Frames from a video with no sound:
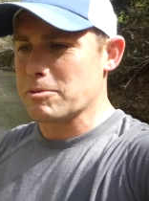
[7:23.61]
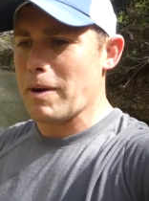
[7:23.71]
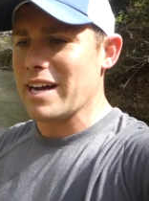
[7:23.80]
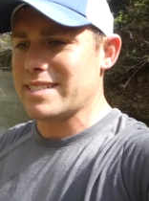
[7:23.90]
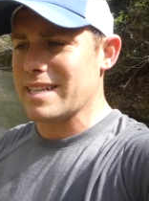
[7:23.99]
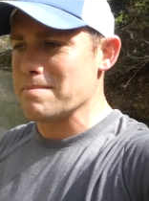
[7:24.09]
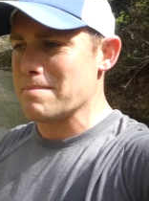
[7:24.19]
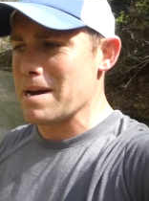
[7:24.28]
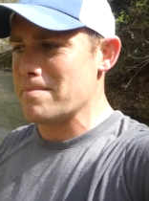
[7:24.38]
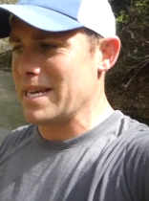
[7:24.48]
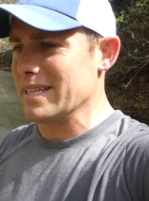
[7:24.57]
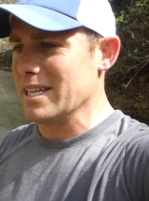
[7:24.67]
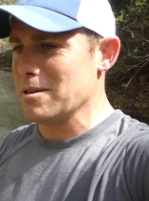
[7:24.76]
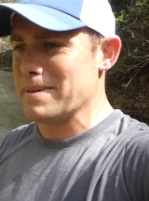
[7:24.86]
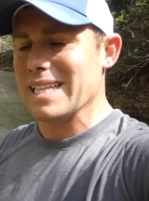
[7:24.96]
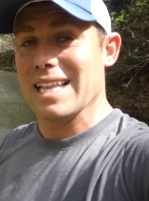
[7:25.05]
spots that might be a
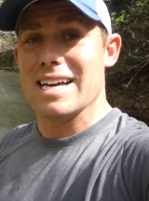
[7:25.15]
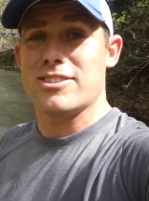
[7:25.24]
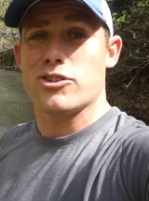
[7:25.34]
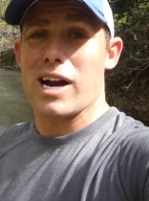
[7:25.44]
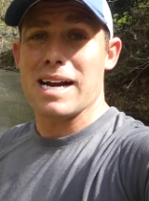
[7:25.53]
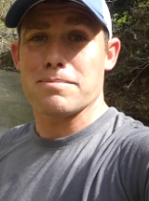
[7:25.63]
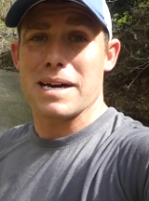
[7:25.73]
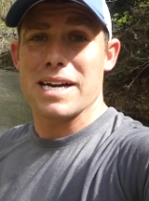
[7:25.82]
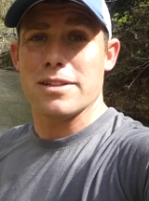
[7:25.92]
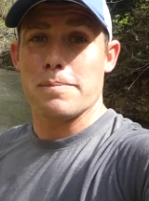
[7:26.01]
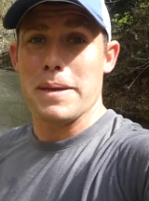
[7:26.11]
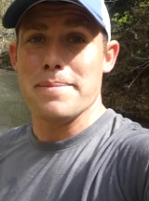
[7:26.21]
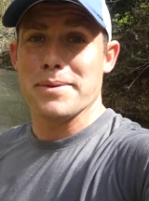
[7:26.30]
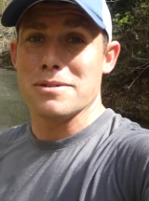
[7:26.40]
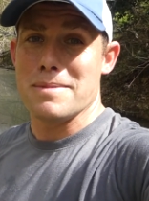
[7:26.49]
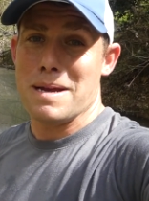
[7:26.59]
little bit less tracked by other
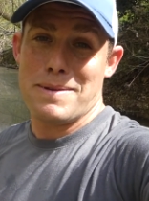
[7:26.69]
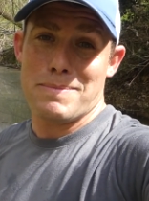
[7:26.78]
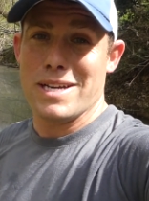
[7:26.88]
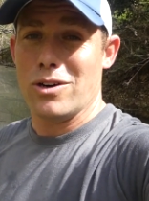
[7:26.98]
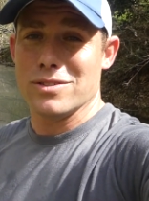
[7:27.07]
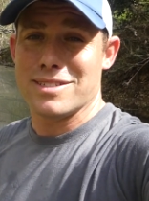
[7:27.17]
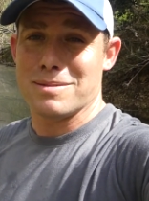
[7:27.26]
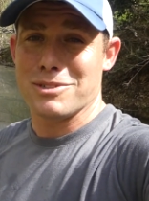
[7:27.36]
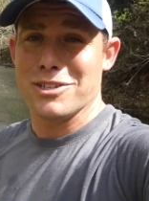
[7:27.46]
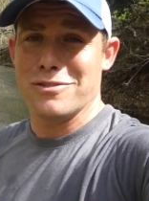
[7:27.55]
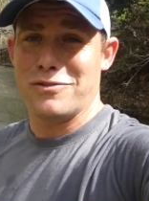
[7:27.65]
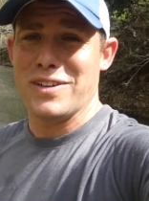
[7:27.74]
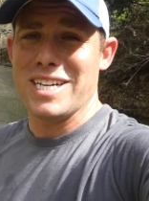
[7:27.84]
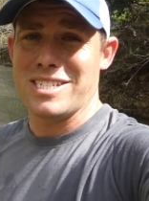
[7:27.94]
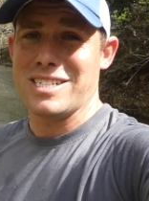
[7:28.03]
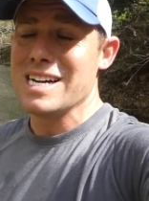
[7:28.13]
people and maybe be holding some good
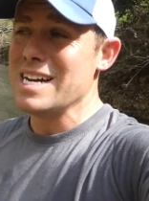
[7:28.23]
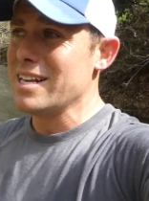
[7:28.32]
fish.